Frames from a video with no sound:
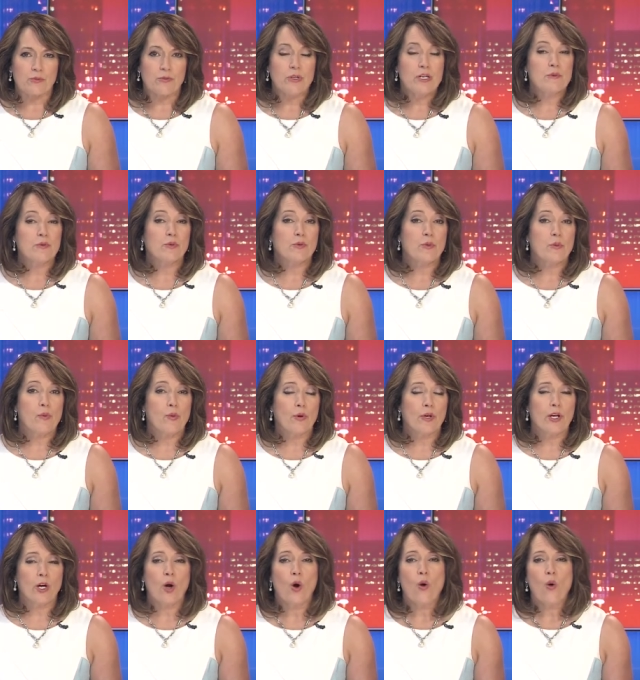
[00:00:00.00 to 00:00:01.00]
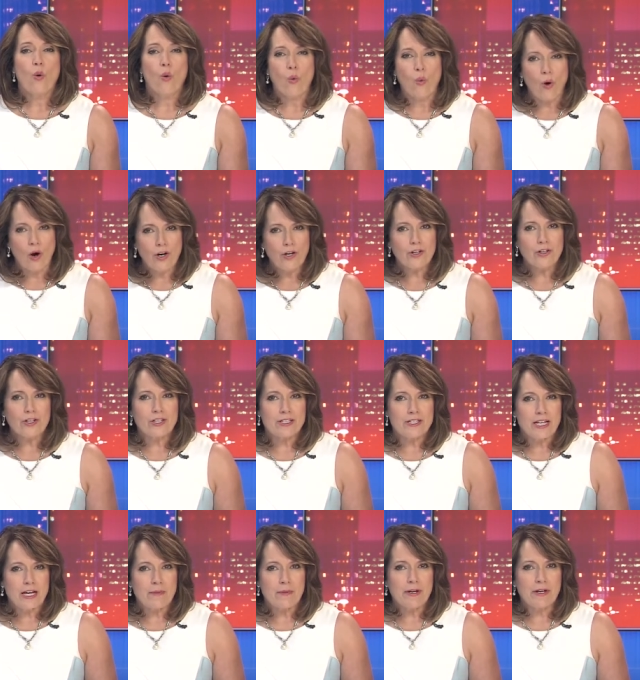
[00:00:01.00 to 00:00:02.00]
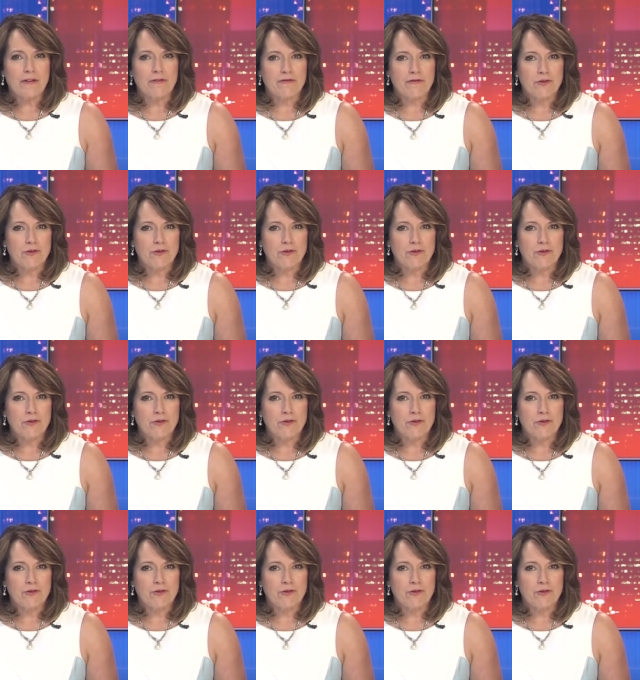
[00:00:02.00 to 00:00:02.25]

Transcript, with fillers: People reporting water-contaminated